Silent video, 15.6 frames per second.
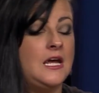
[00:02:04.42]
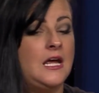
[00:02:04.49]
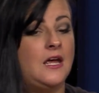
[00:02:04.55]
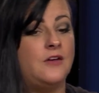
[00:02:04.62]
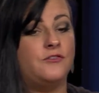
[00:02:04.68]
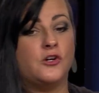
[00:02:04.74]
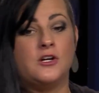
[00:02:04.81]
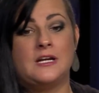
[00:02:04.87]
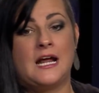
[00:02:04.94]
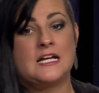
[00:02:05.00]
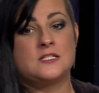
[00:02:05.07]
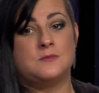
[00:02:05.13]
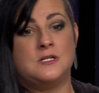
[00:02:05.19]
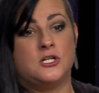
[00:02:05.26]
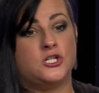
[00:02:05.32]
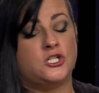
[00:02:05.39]
if you're going to ask
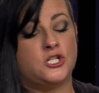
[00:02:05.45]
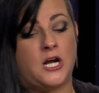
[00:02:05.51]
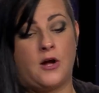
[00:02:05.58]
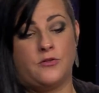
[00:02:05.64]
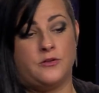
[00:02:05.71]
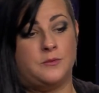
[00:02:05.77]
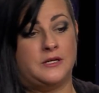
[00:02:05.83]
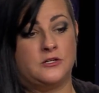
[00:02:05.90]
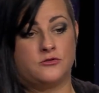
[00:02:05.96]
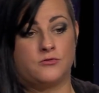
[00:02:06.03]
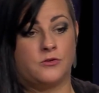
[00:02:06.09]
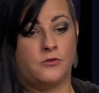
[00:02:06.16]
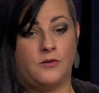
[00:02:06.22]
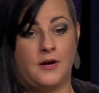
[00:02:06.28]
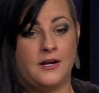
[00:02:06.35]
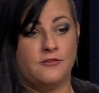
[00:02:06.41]
me to shout the biggest
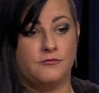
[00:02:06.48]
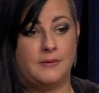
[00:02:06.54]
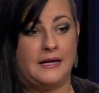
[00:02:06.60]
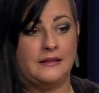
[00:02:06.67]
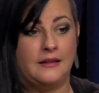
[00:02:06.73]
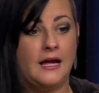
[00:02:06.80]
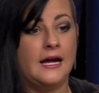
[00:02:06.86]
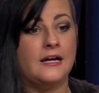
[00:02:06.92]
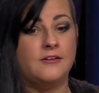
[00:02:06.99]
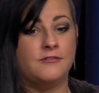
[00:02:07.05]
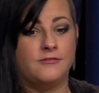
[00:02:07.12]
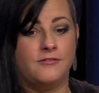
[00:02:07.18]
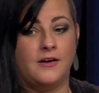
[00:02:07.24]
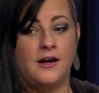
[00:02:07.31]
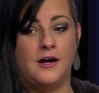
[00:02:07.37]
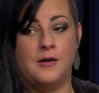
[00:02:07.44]
regret of my life,
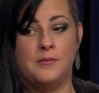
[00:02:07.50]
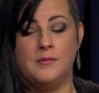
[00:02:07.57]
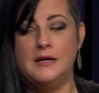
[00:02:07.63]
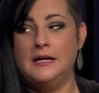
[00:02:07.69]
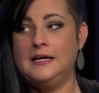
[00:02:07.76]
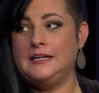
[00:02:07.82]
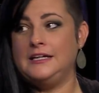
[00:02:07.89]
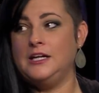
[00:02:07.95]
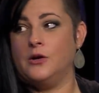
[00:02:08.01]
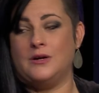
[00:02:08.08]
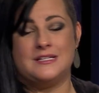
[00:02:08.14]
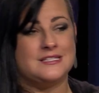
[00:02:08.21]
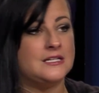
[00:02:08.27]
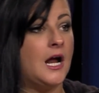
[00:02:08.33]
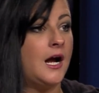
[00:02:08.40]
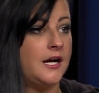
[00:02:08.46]

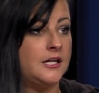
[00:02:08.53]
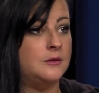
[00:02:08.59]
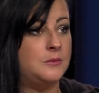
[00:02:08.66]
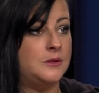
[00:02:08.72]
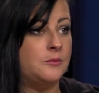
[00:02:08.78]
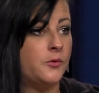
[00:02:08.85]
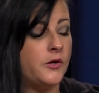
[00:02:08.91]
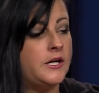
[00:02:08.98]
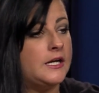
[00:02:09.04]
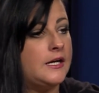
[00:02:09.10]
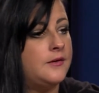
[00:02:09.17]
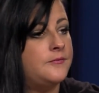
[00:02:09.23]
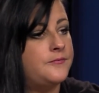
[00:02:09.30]
it's not going to be pretty.